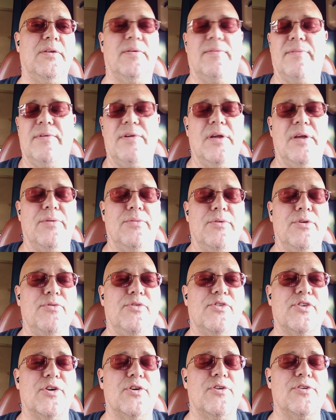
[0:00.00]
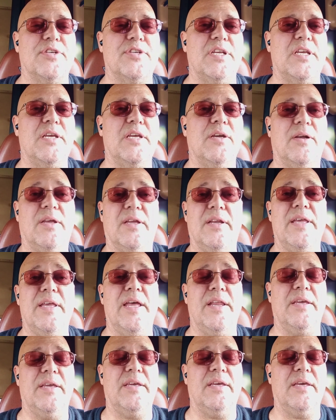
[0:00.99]
New Jersey,
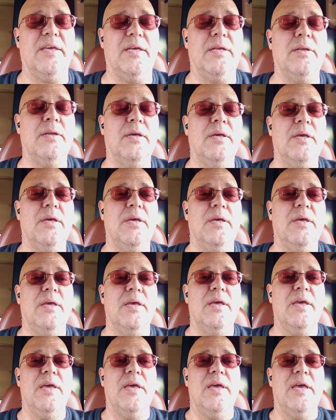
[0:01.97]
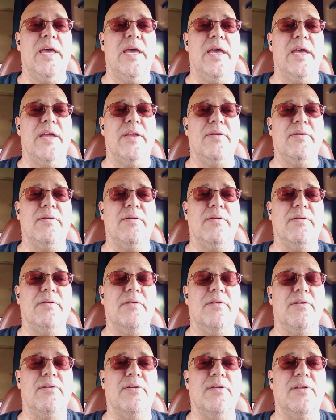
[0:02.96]
Connecticut, and
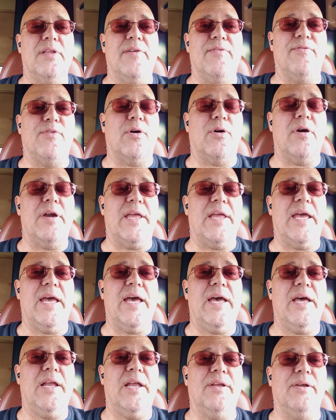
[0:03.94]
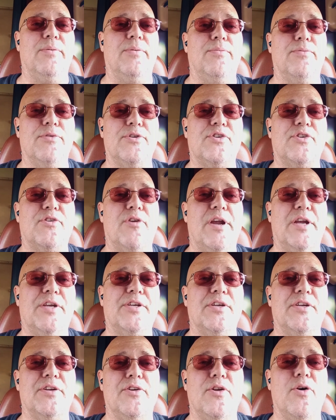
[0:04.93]
they've already had a
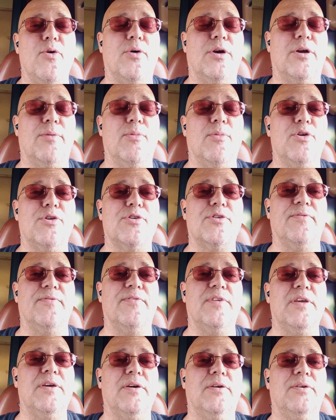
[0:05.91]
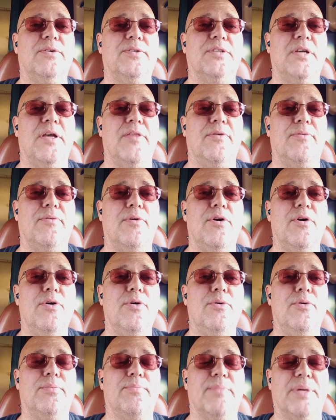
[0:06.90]
restriction, no commercial vehicles on the
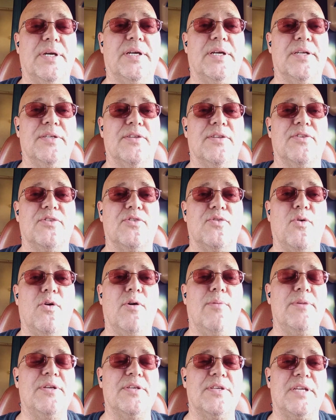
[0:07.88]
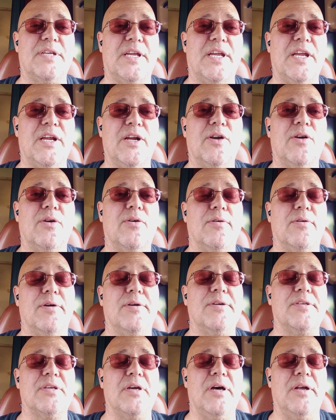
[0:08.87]
road because the storm is here or
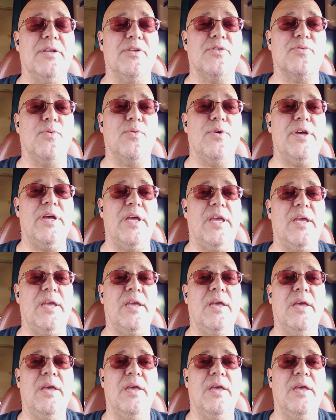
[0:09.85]
it's on its way,